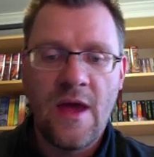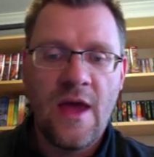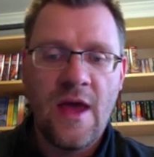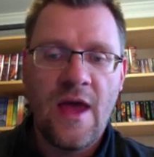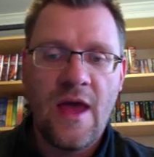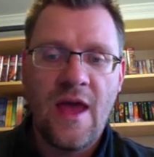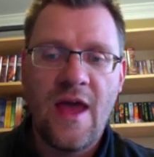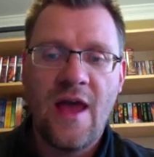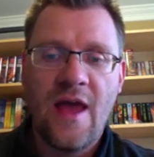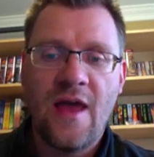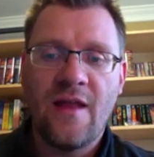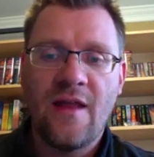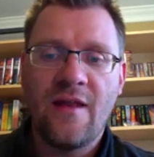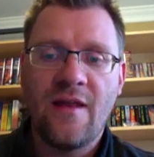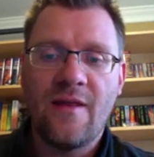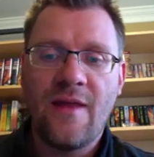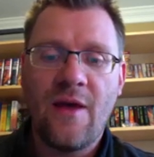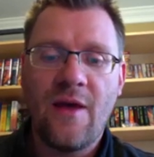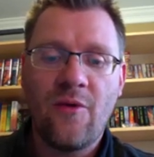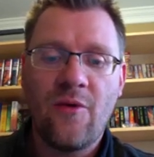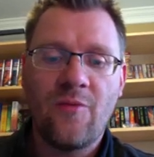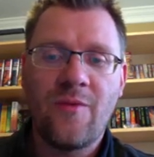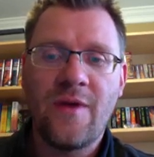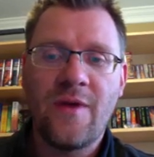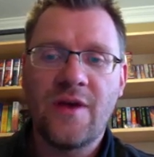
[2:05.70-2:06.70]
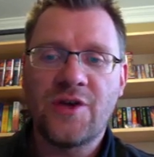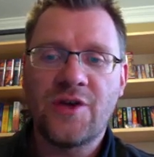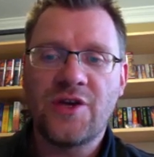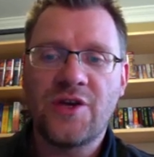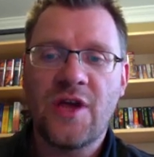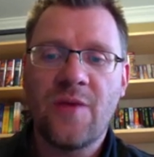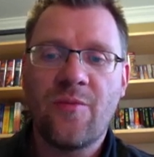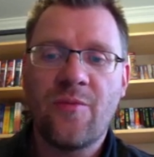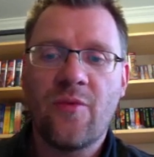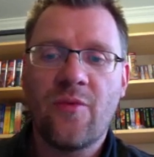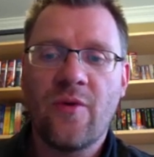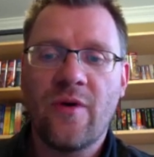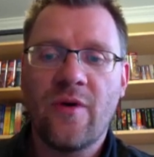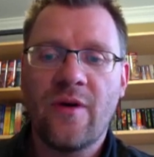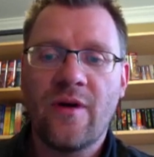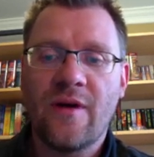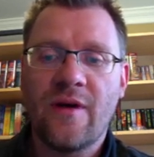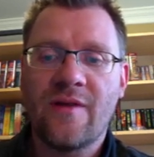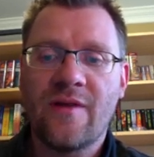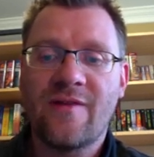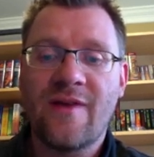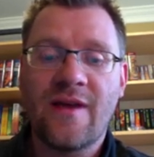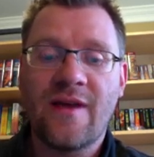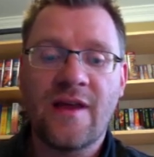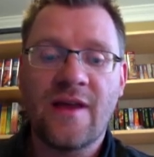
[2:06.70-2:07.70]
And that would be a shape where
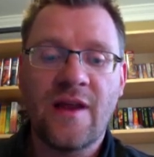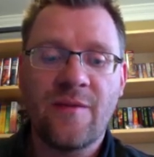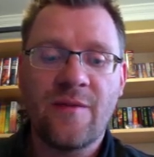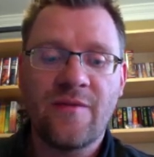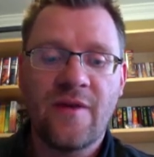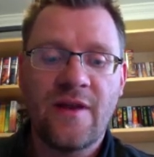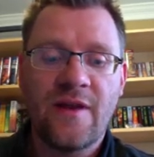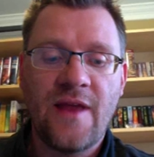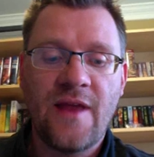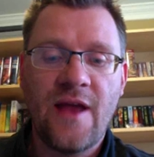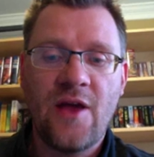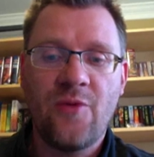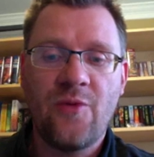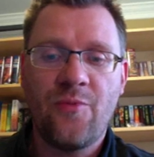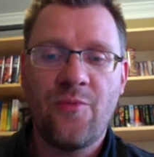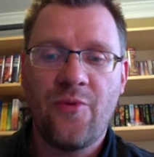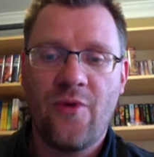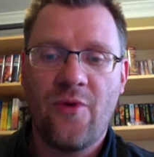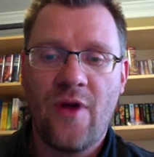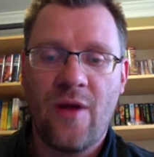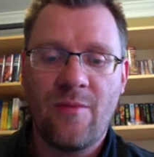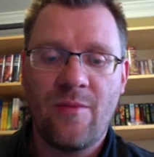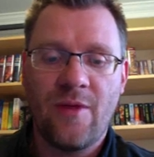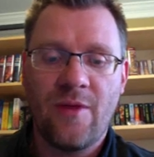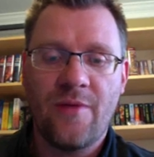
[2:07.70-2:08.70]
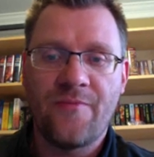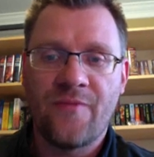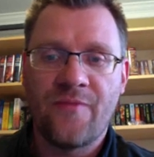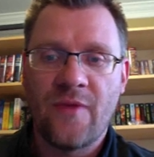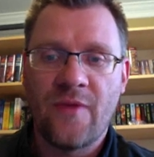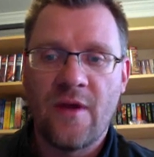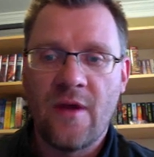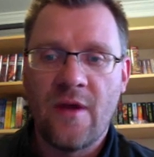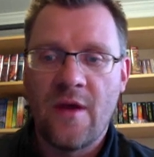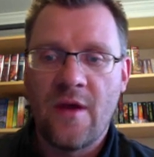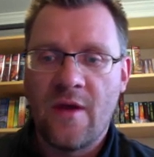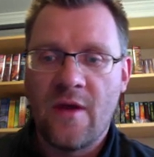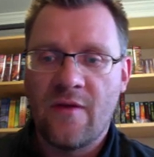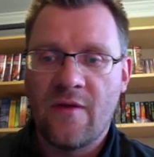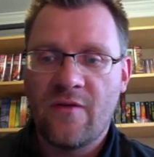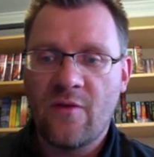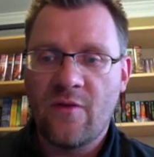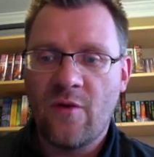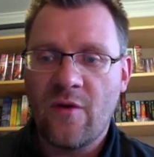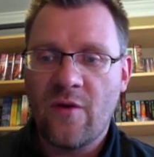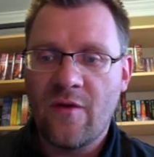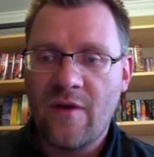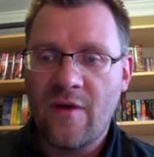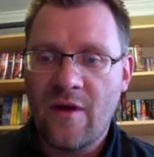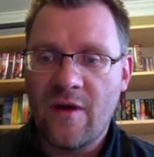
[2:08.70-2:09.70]
it's like an upside down parabola.
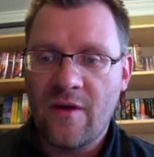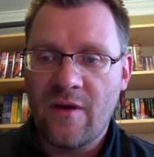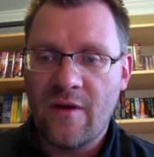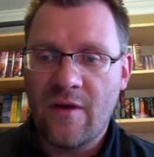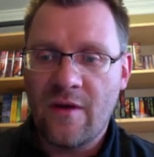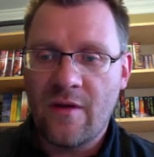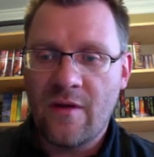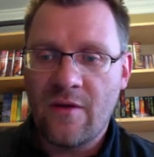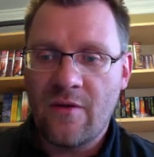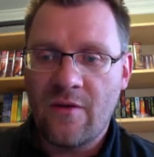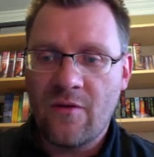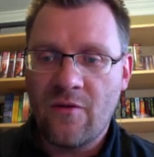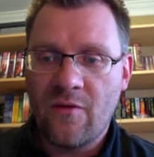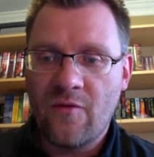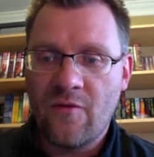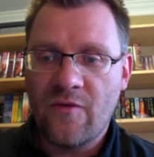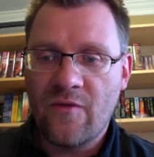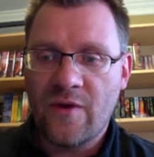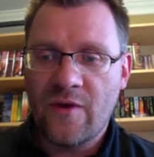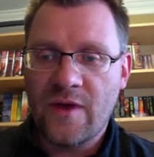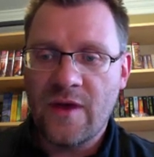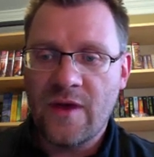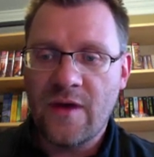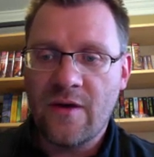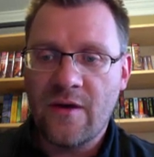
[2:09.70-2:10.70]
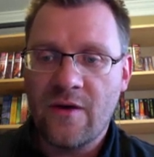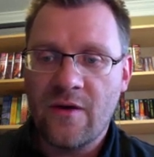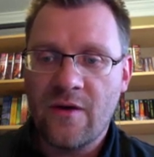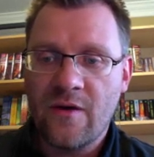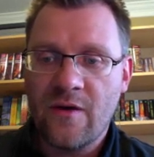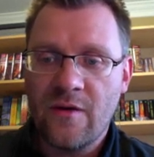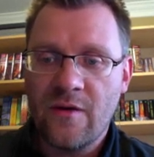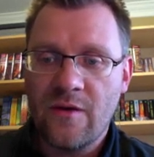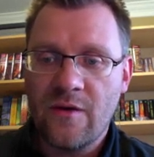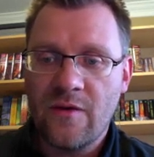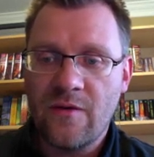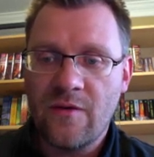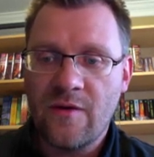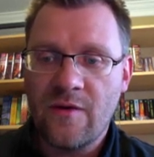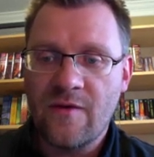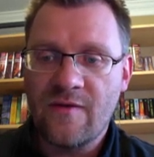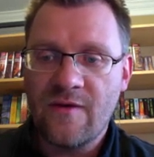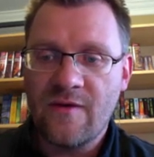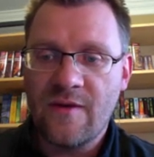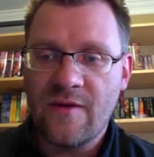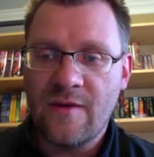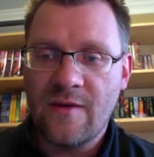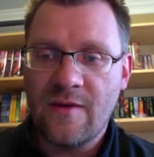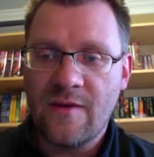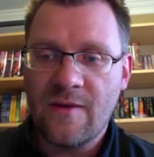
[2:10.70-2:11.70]
So over here, you can
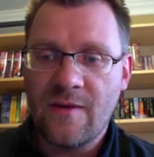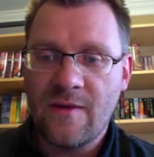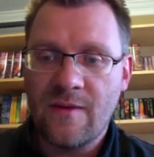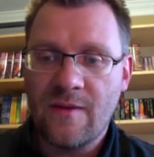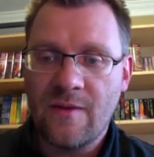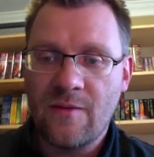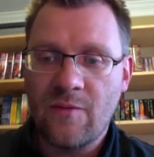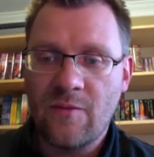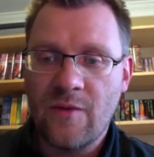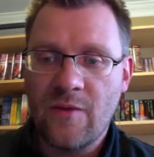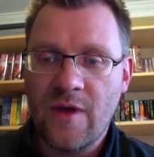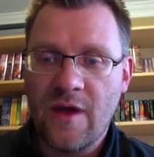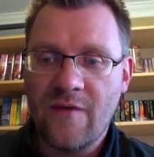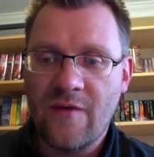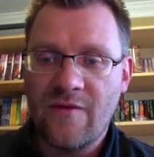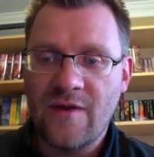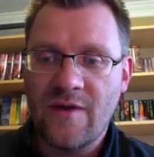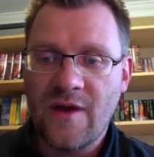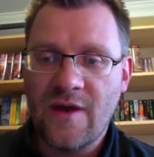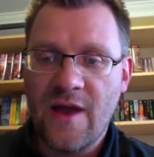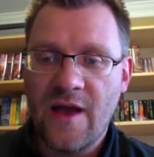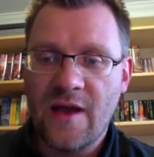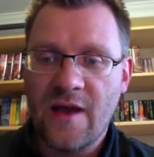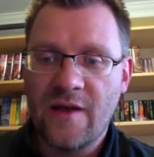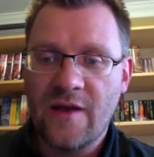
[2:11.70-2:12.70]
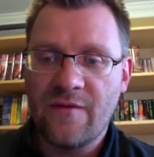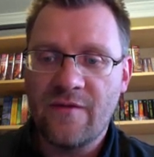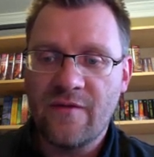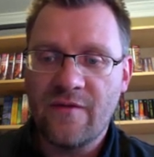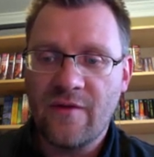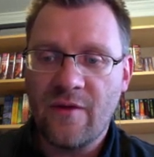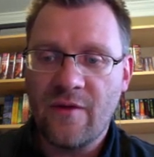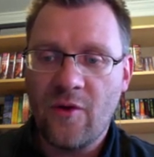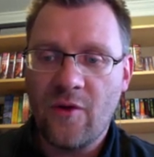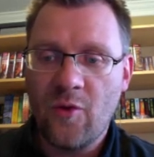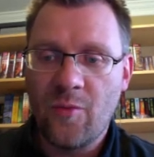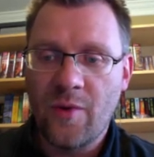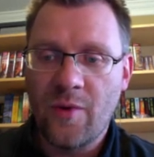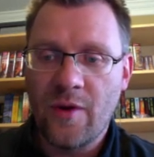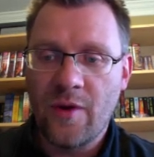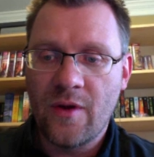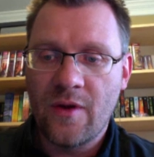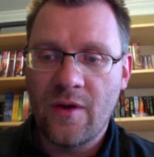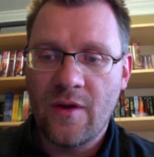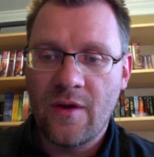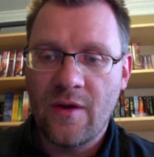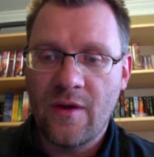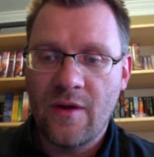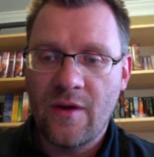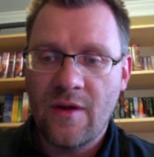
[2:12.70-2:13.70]
see that we have a negative slope,
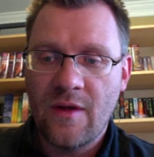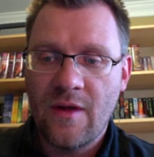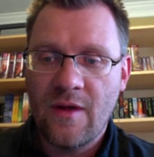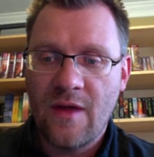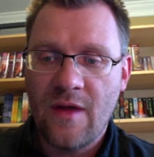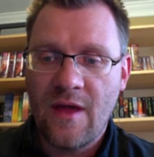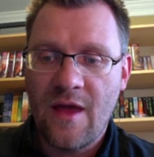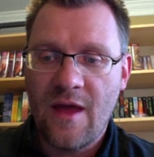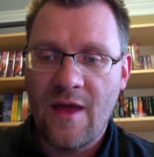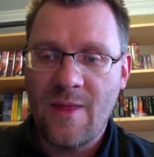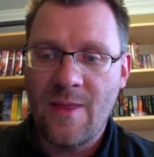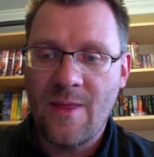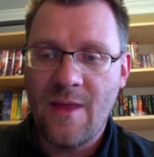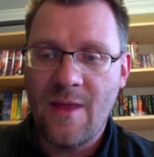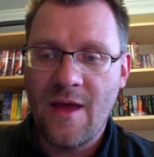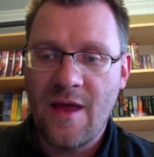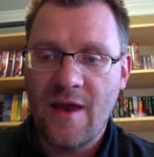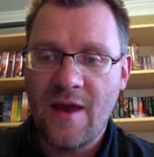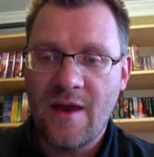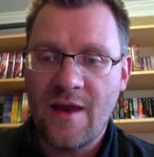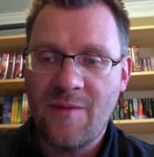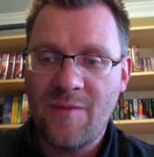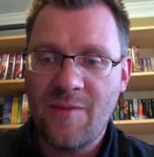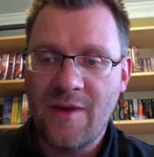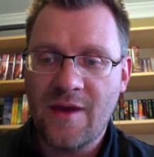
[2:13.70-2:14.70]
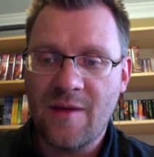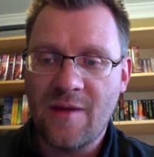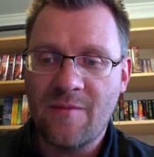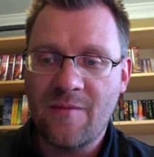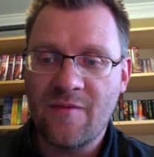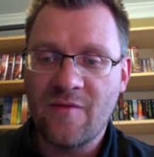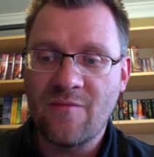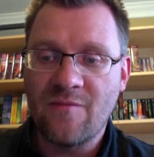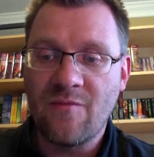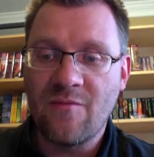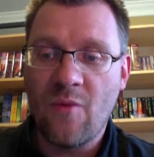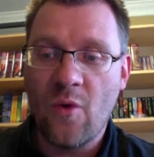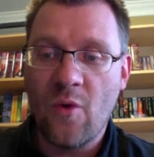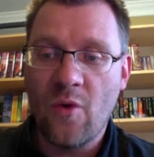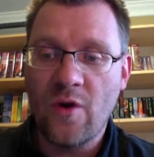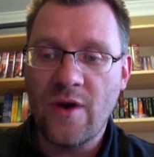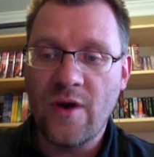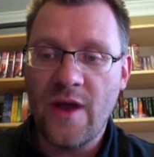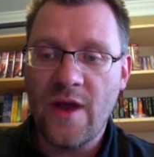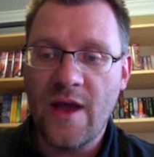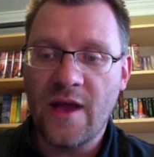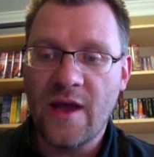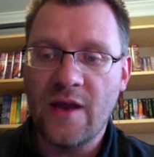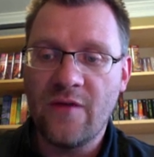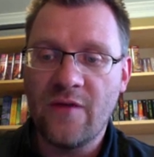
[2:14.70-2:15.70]
and then it becomes more
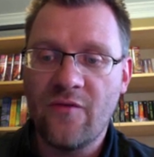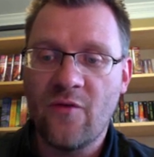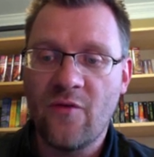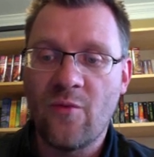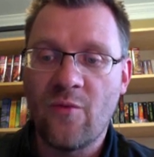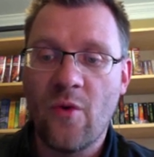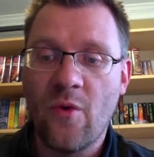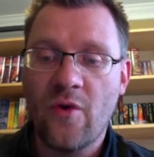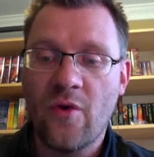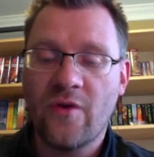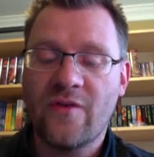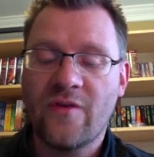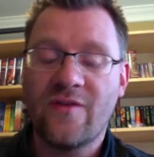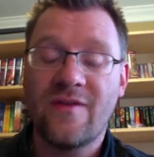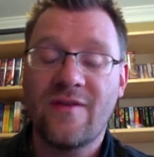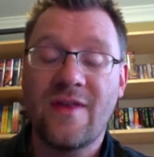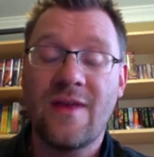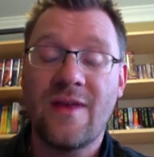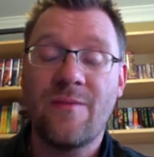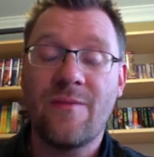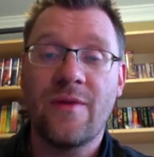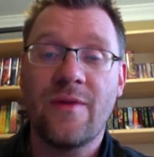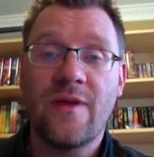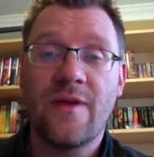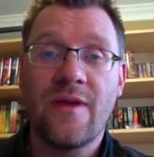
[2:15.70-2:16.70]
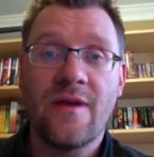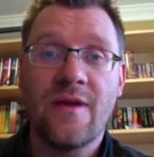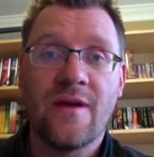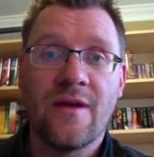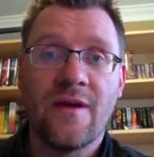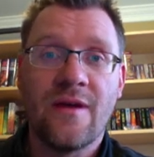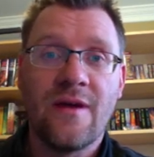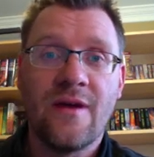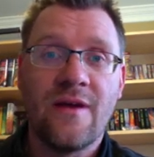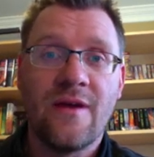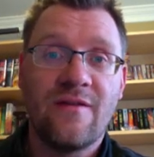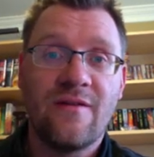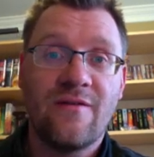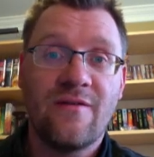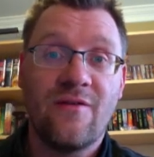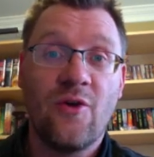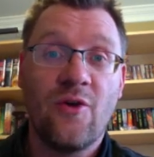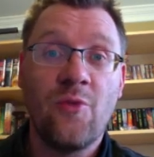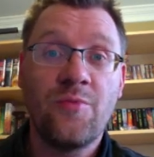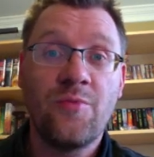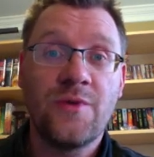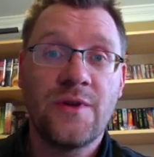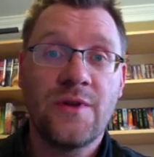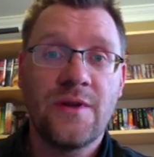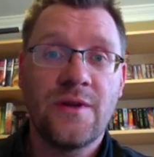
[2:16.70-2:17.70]
negative, or more steeply
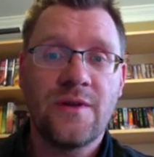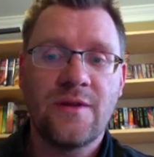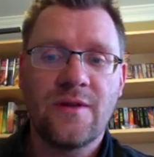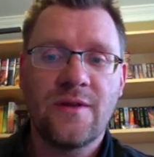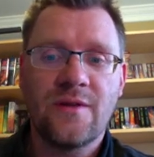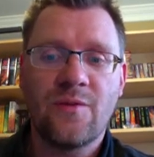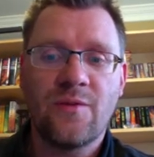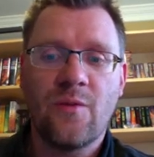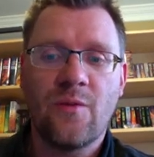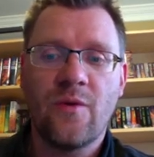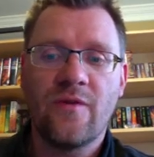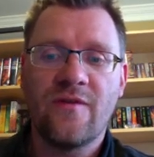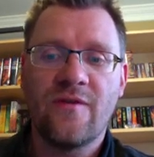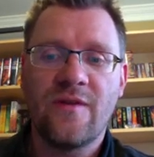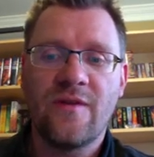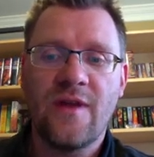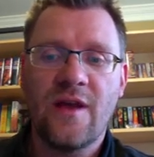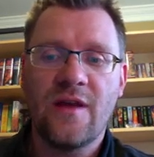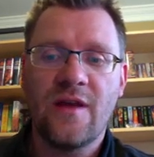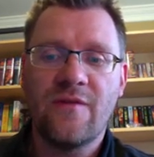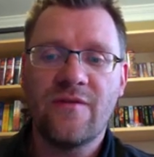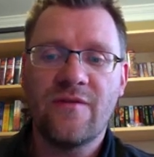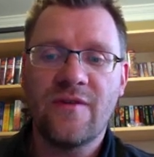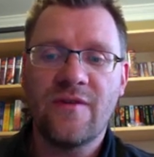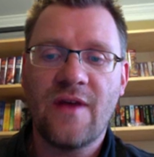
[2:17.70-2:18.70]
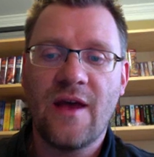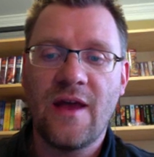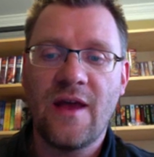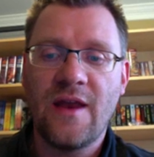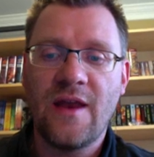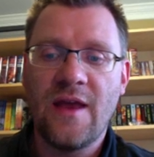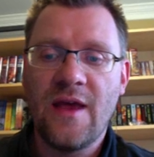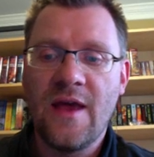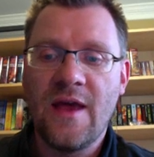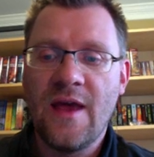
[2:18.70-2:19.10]
sloped towards the negative side.